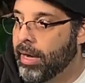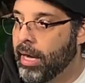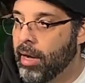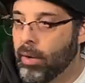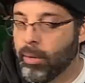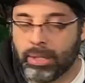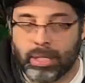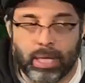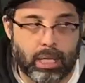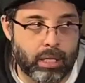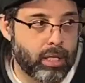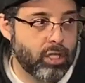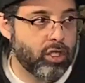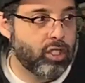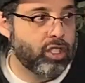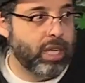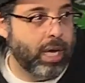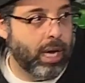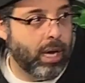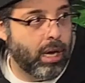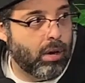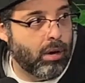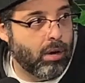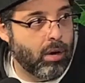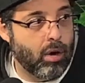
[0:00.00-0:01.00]
I always had to
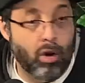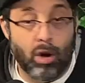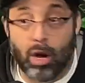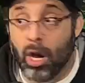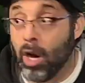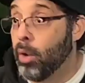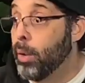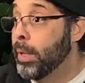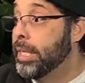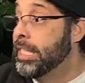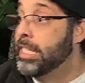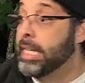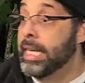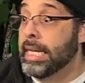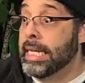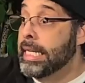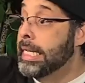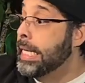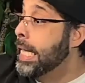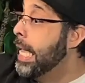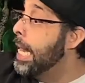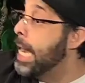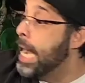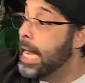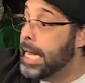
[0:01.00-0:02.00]
share or I always didn't
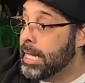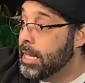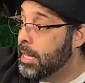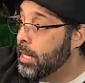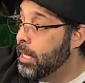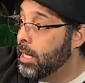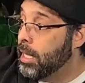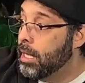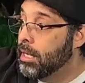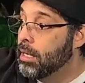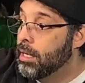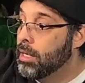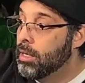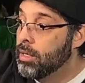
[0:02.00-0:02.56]
get anything.